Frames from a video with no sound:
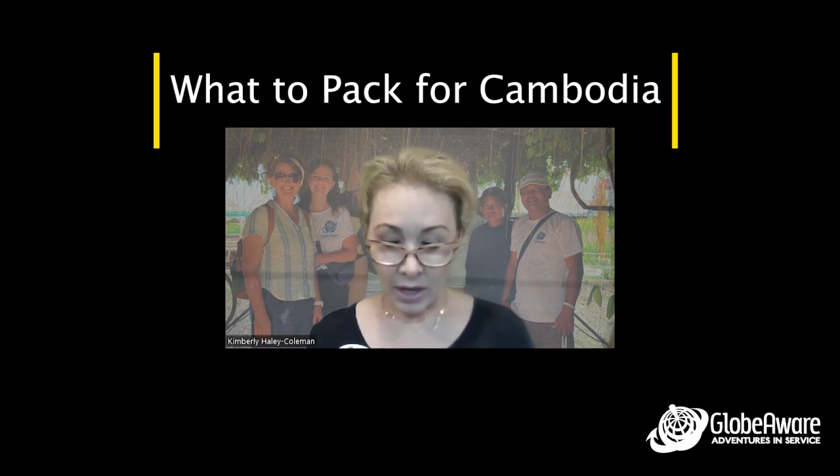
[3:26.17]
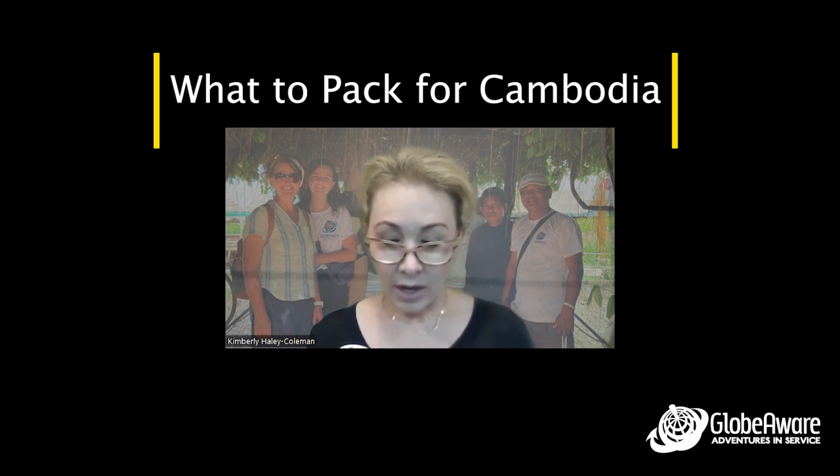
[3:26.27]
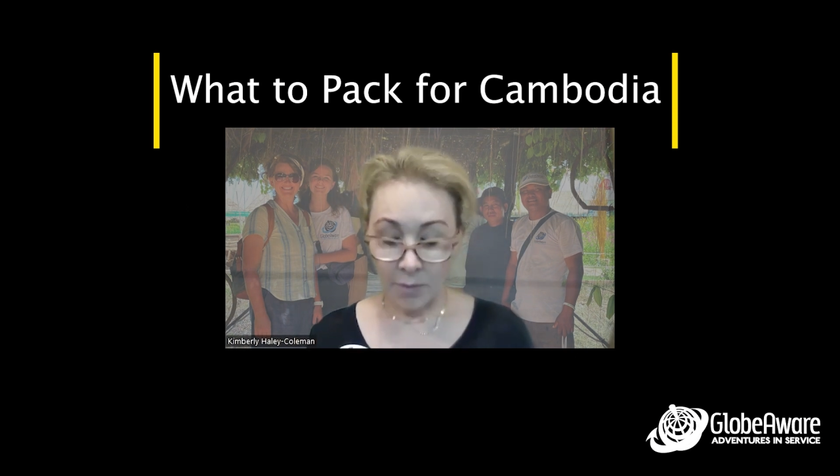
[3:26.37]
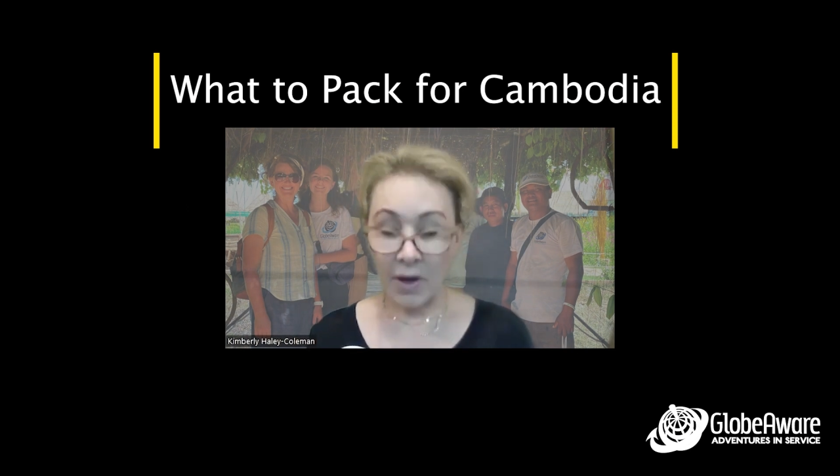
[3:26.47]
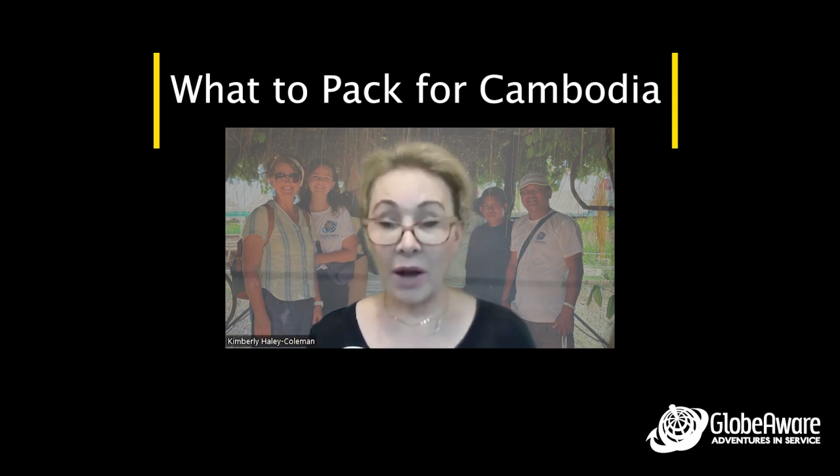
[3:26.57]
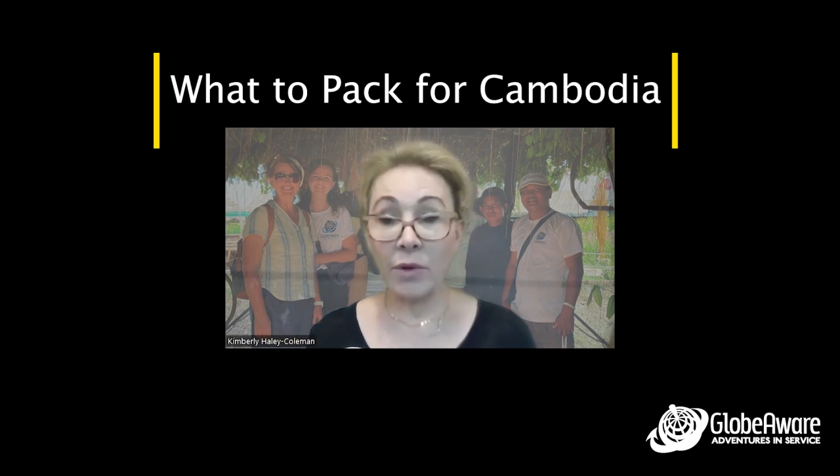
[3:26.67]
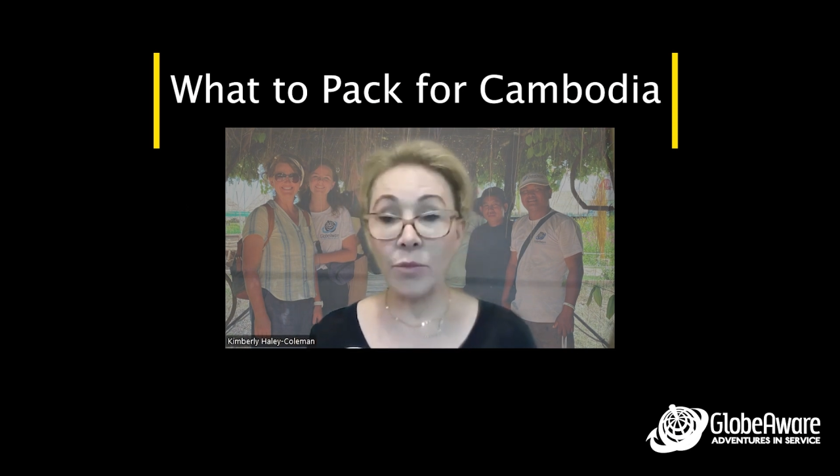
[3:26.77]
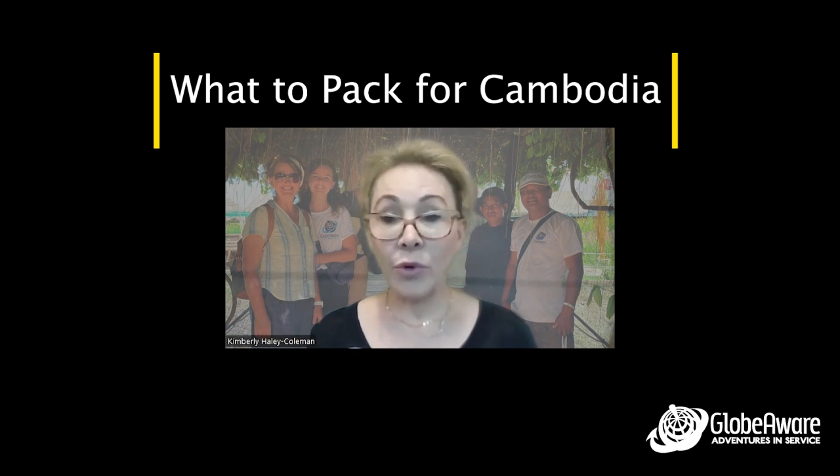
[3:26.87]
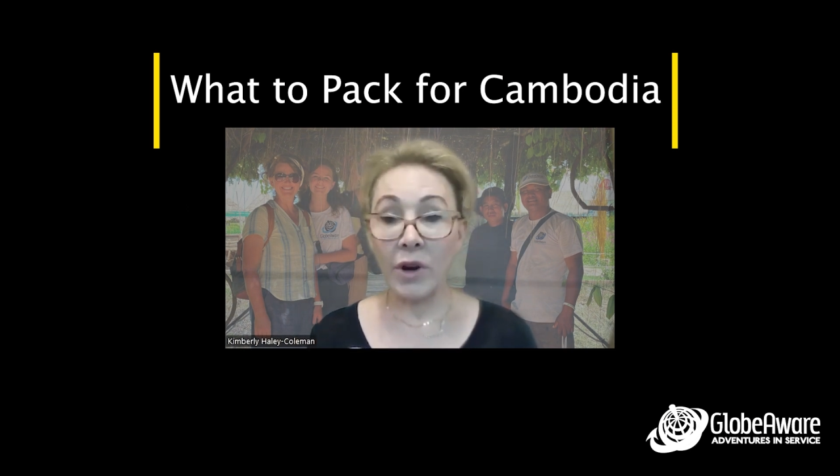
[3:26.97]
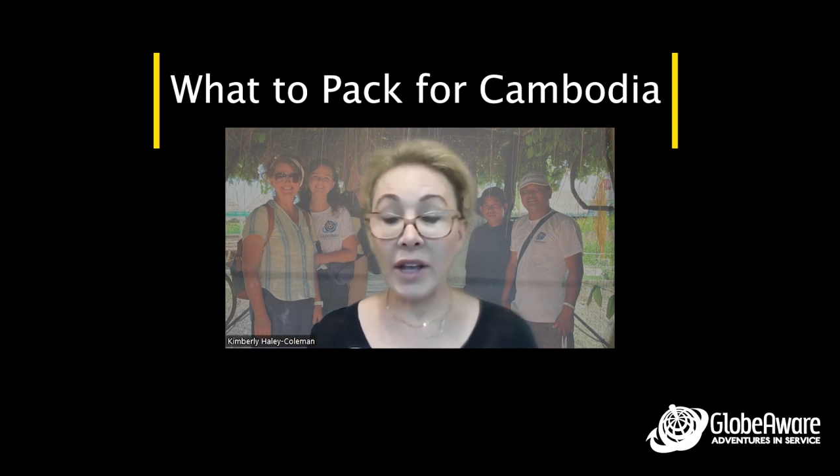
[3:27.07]
I
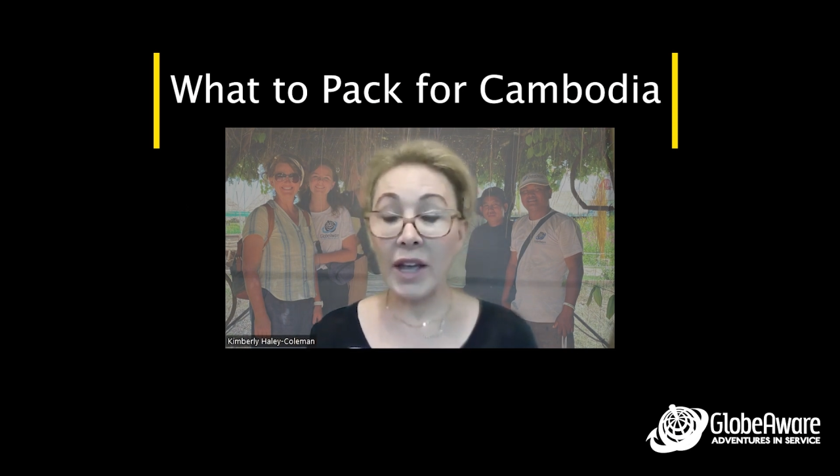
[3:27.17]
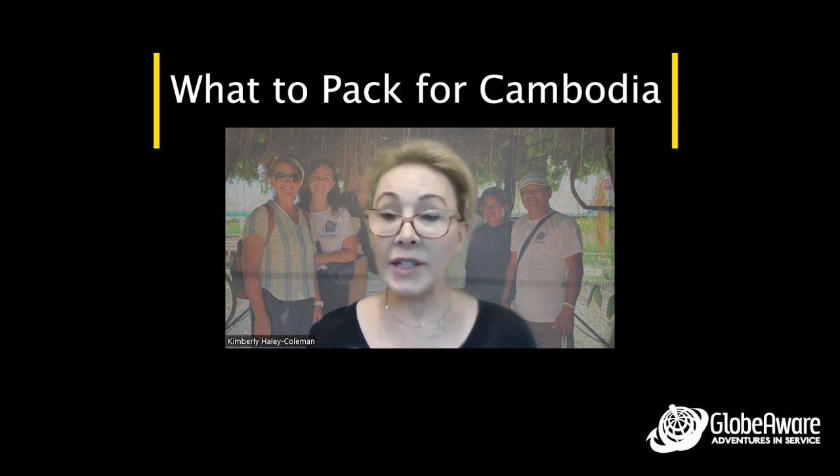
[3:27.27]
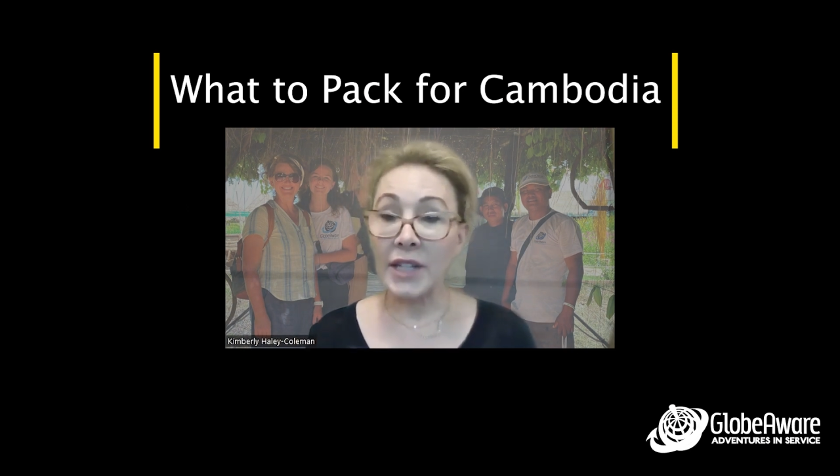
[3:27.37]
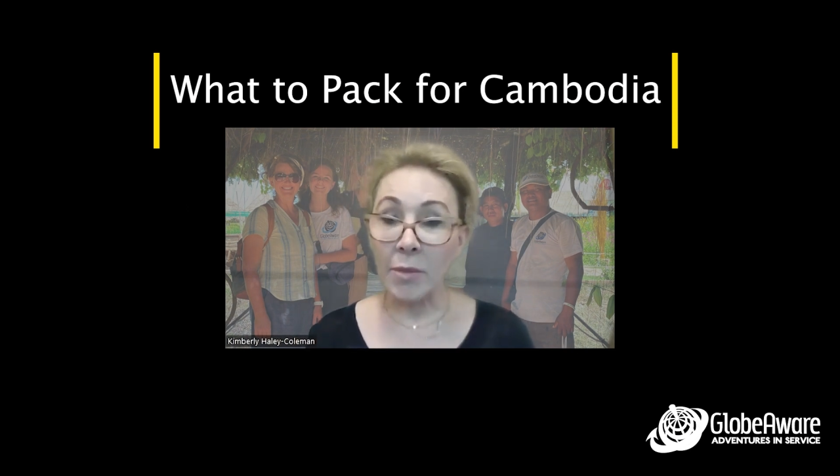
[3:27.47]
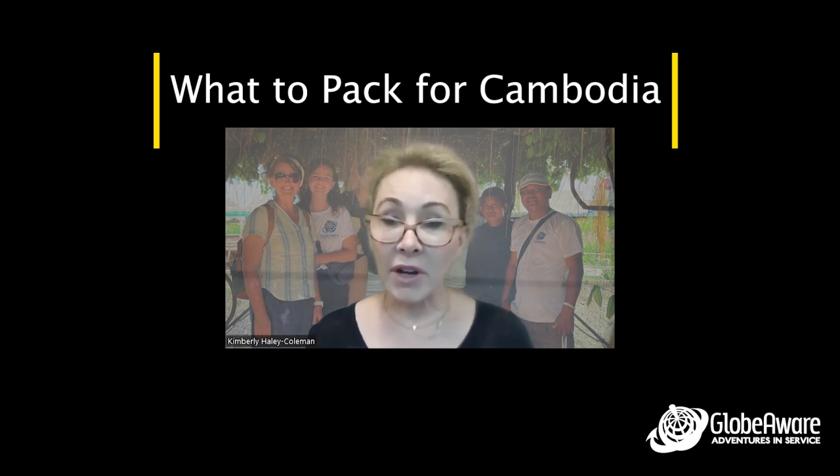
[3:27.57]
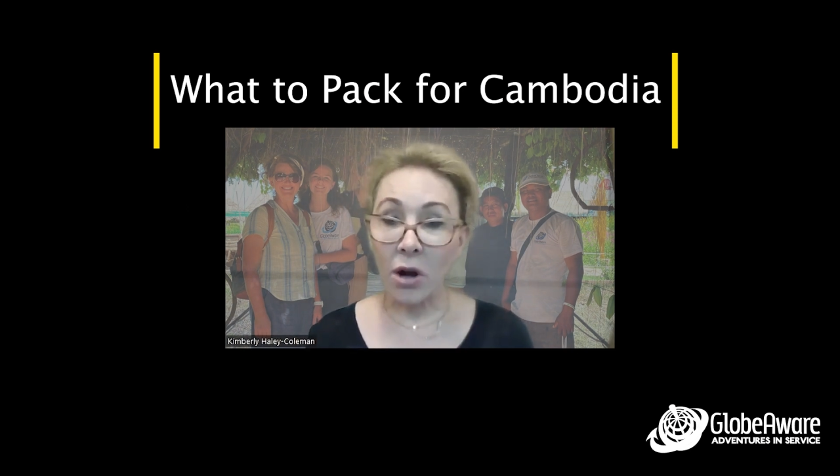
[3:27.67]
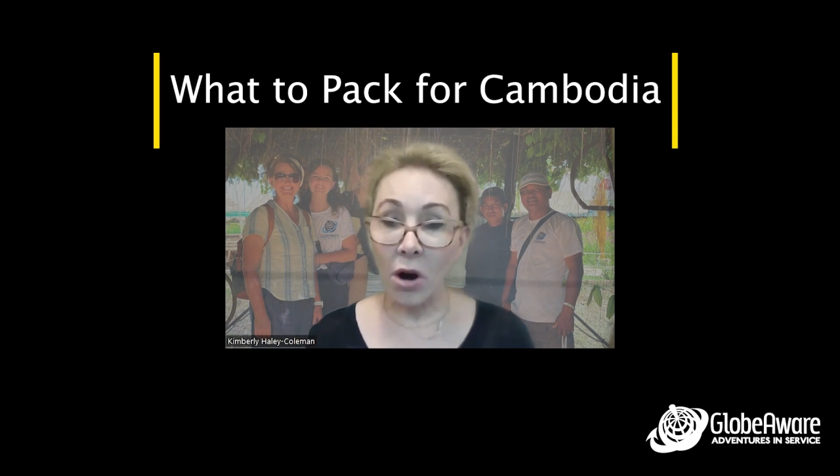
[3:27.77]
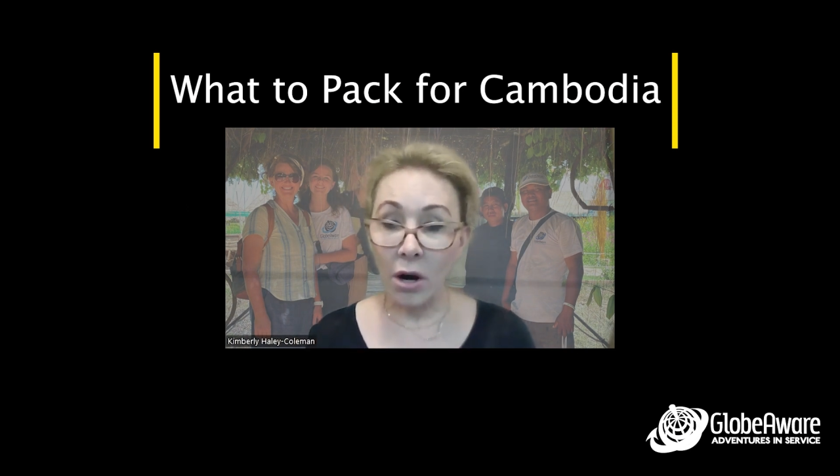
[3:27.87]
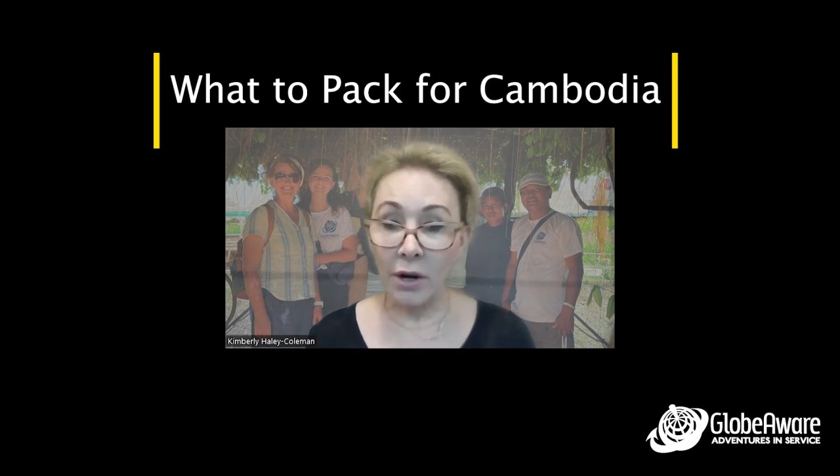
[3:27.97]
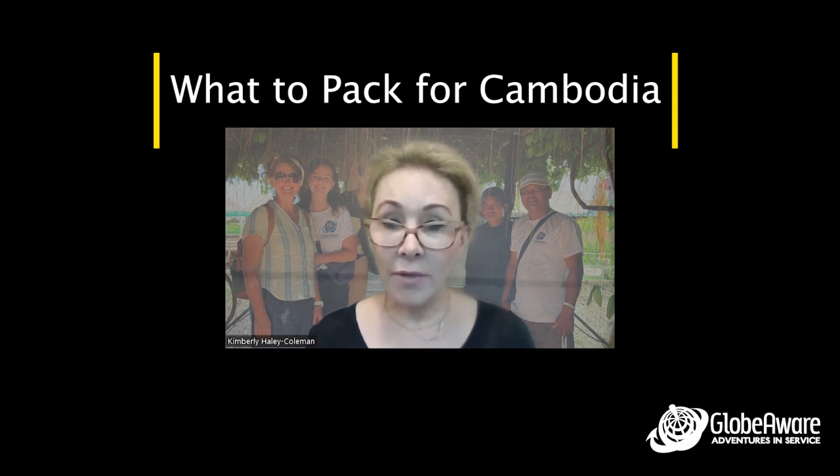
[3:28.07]
would bring a debit
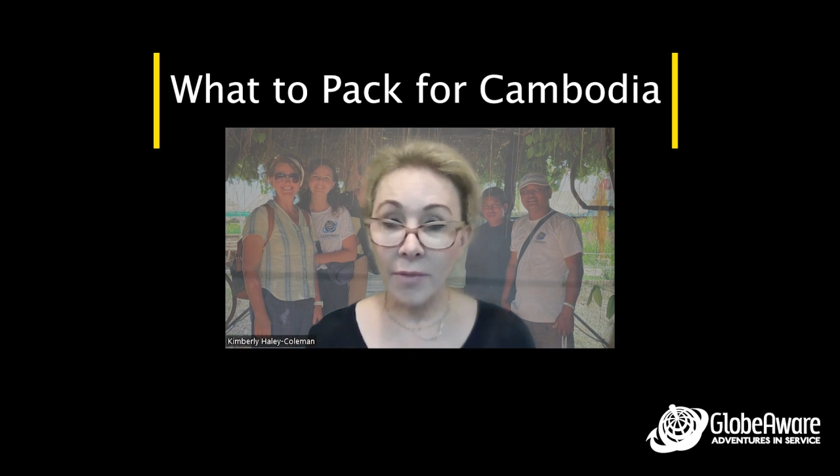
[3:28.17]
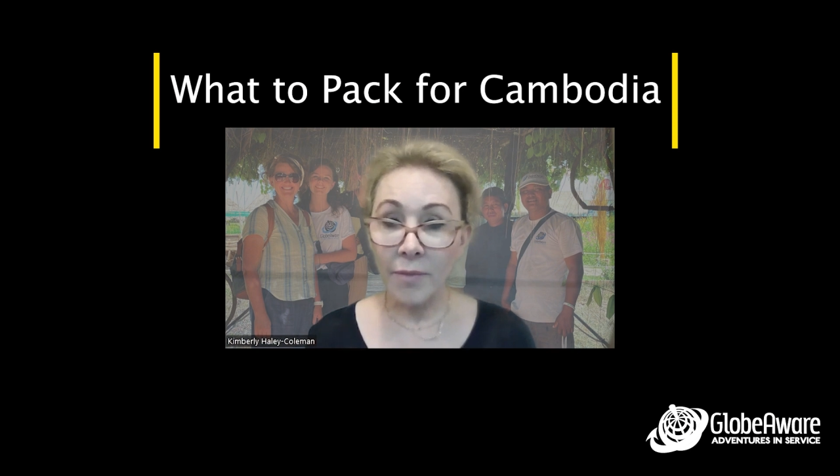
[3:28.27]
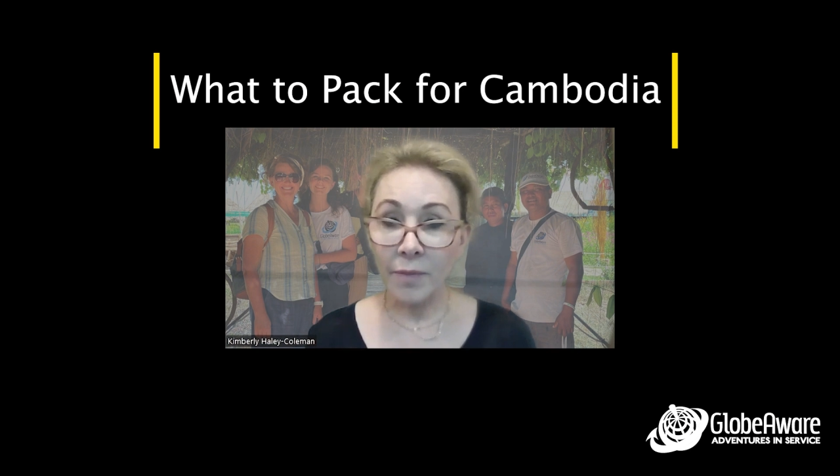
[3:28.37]
card,